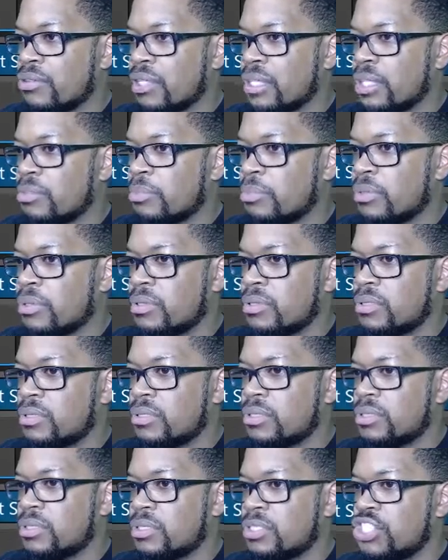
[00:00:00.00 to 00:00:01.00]
lip
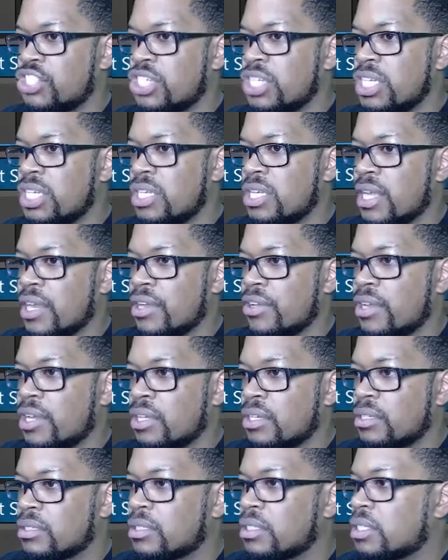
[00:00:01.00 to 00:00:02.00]
cheek
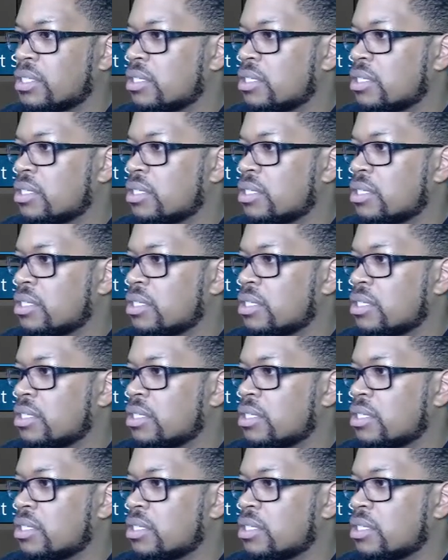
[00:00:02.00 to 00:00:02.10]
area.